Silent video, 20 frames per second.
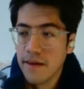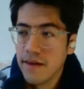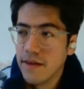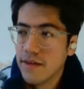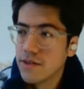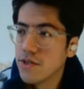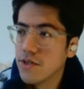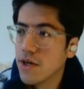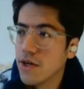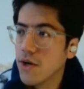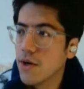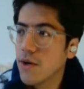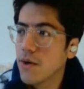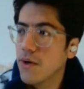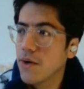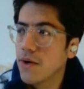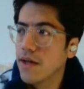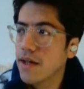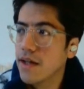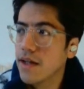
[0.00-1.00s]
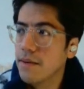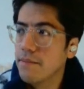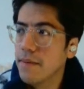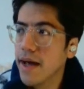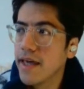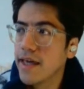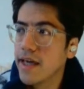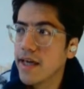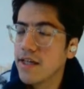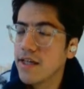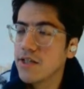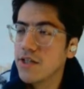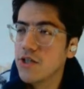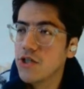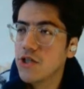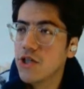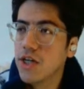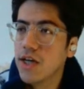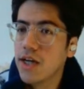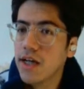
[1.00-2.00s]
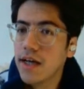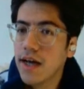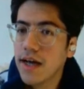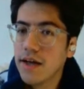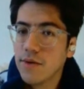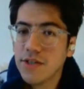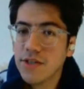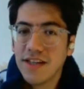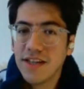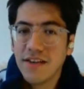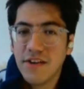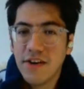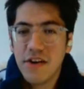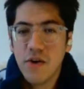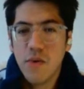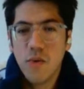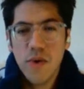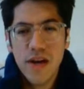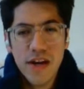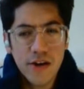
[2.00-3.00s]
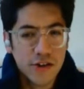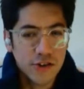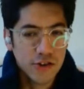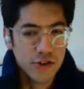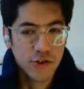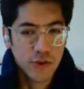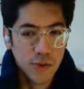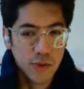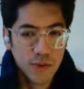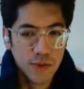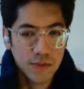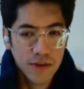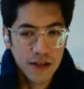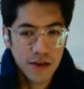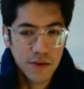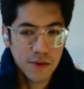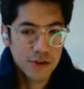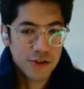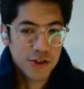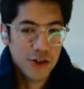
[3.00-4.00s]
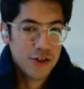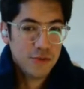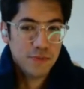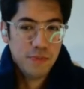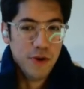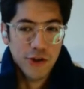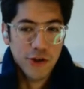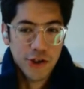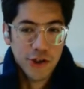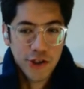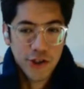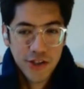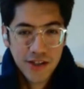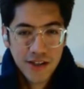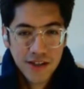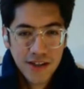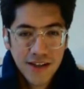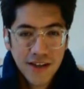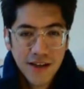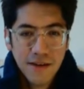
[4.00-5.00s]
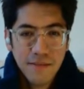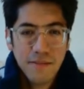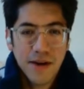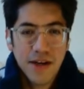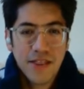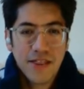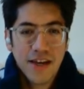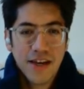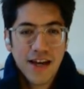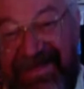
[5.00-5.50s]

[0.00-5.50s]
So in my case in Chile, I was in a very weird school, that it was not posh, but they